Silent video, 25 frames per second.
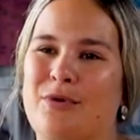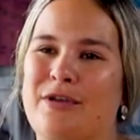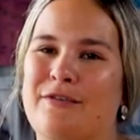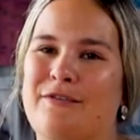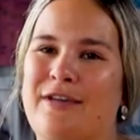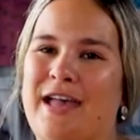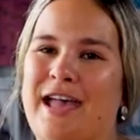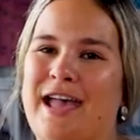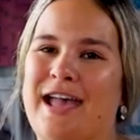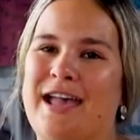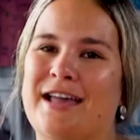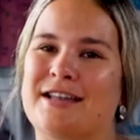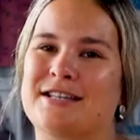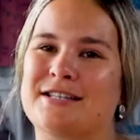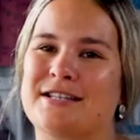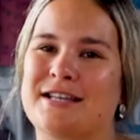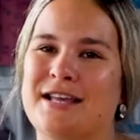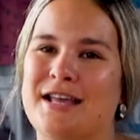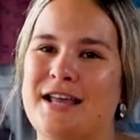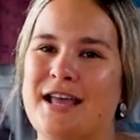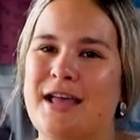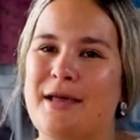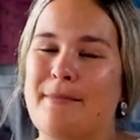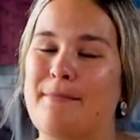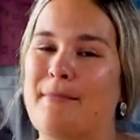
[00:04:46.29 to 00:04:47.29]
We've had
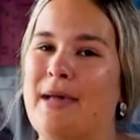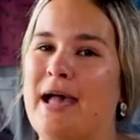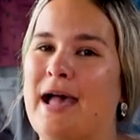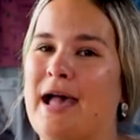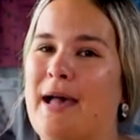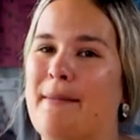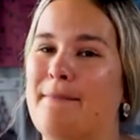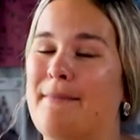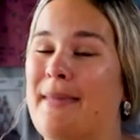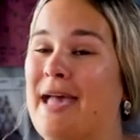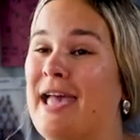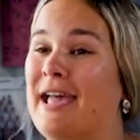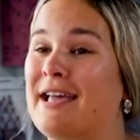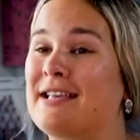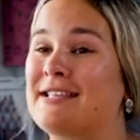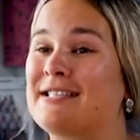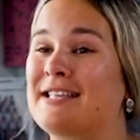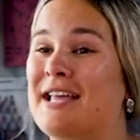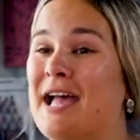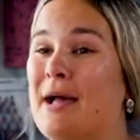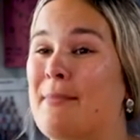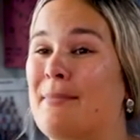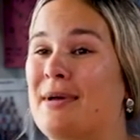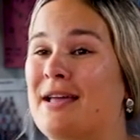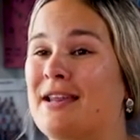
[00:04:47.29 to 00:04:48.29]
uh,
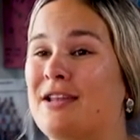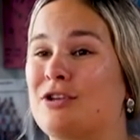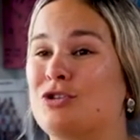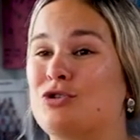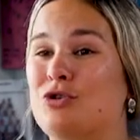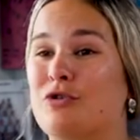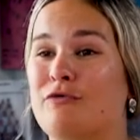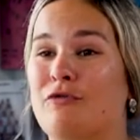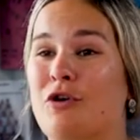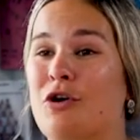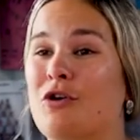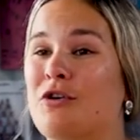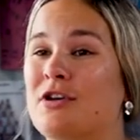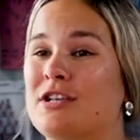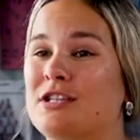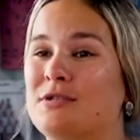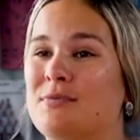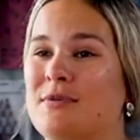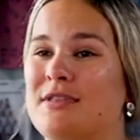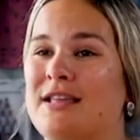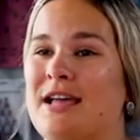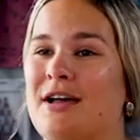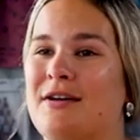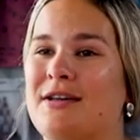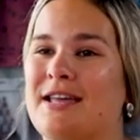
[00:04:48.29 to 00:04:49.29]
mags come in and do
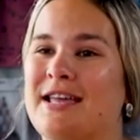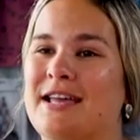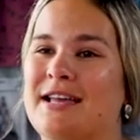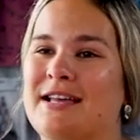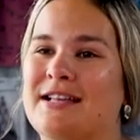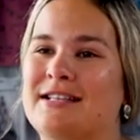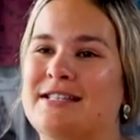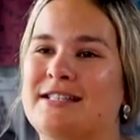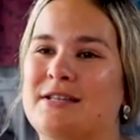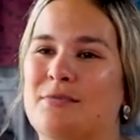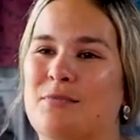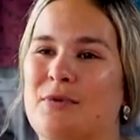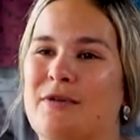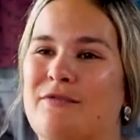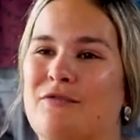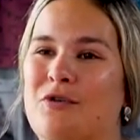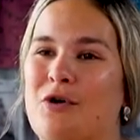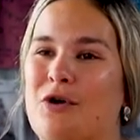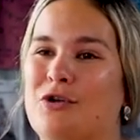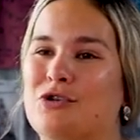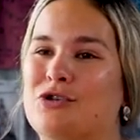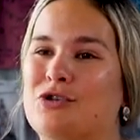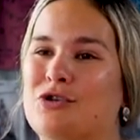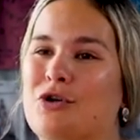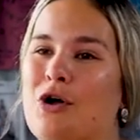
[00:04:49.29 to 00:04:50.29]
rockets with our kids and we've
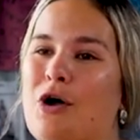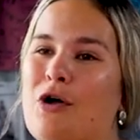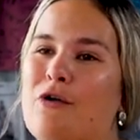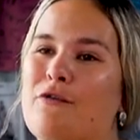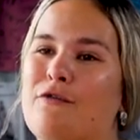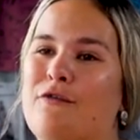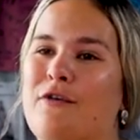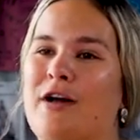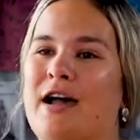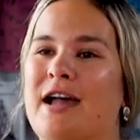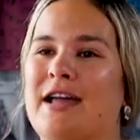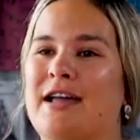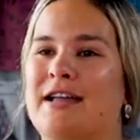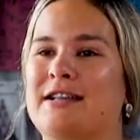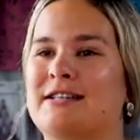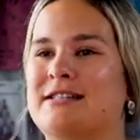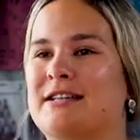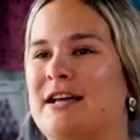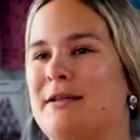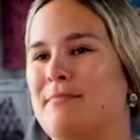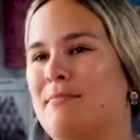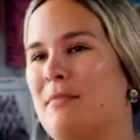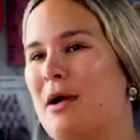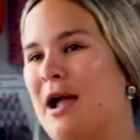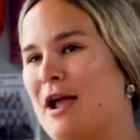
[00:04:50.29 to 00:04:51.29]
gone to Ko-Fi and
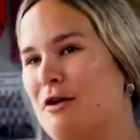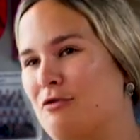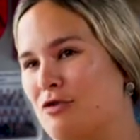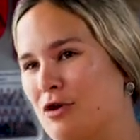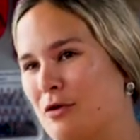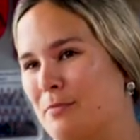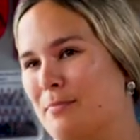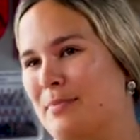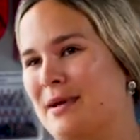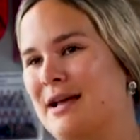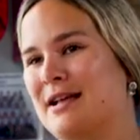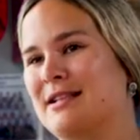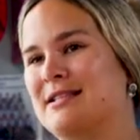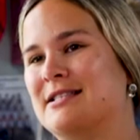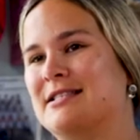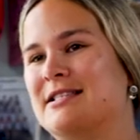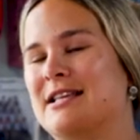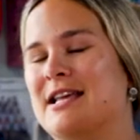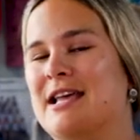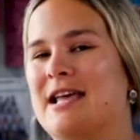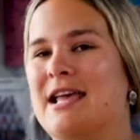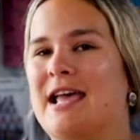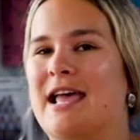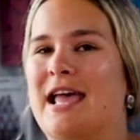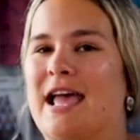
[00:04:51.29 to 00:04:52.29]
done micro
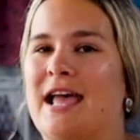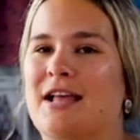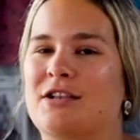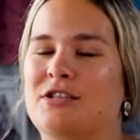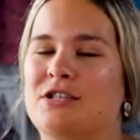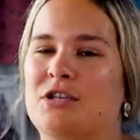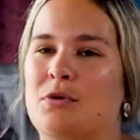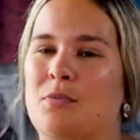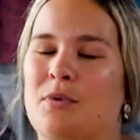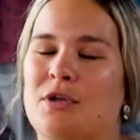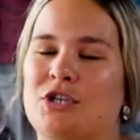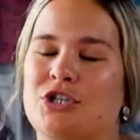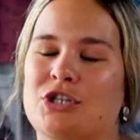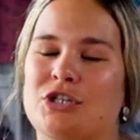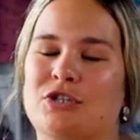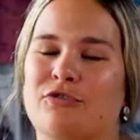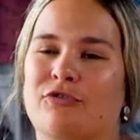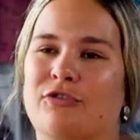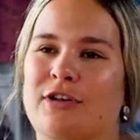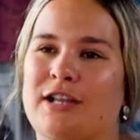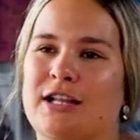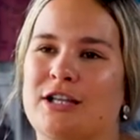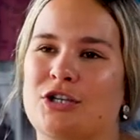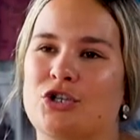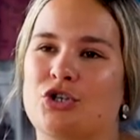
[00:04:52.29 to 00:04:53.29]
bits and so we're
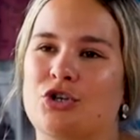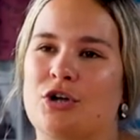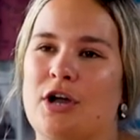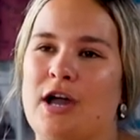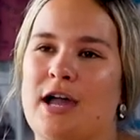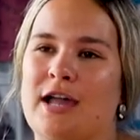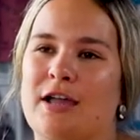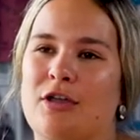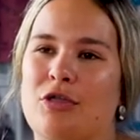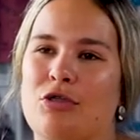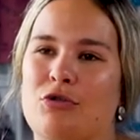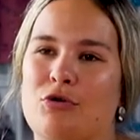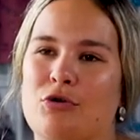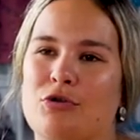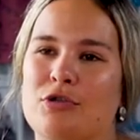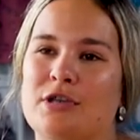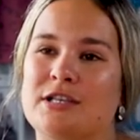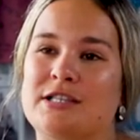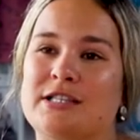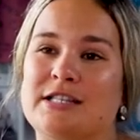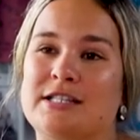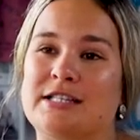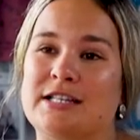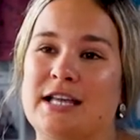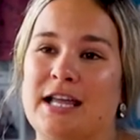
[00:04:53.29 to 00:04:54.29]
just really trying through
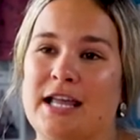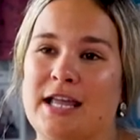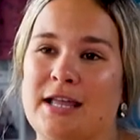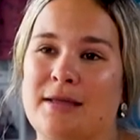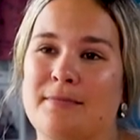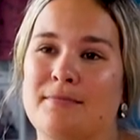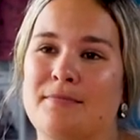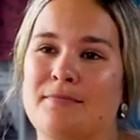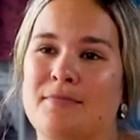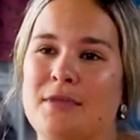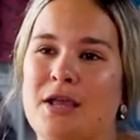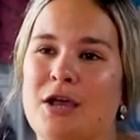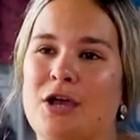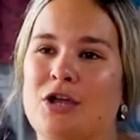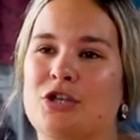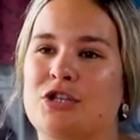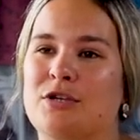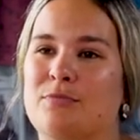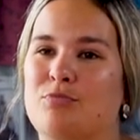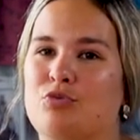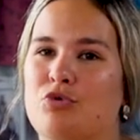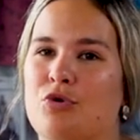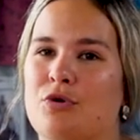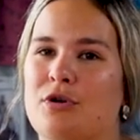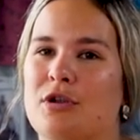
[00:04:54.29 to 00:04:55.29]
the STEAM
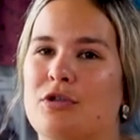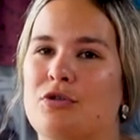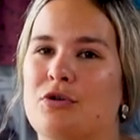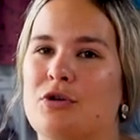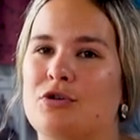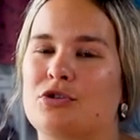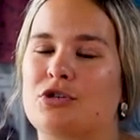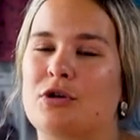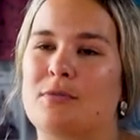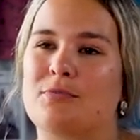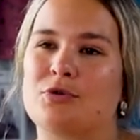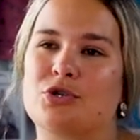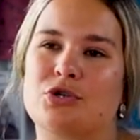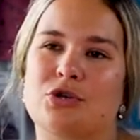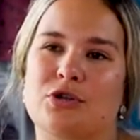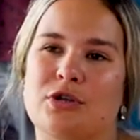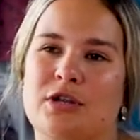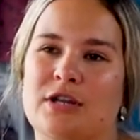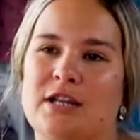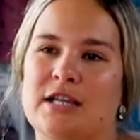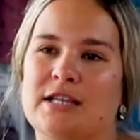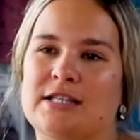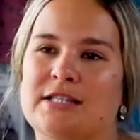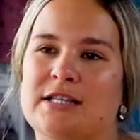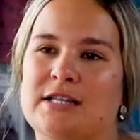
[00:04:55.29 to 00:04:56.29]
to broaden those
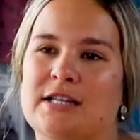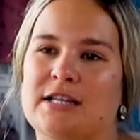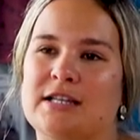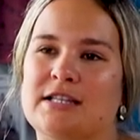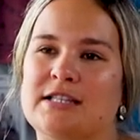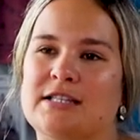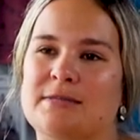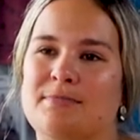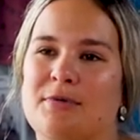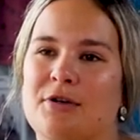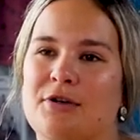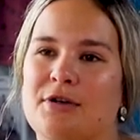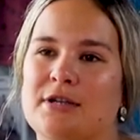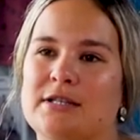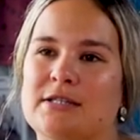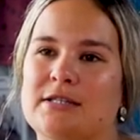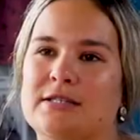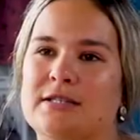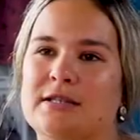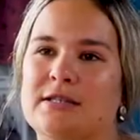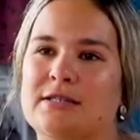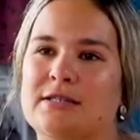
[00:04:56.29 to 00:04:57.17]
opportunities and experiences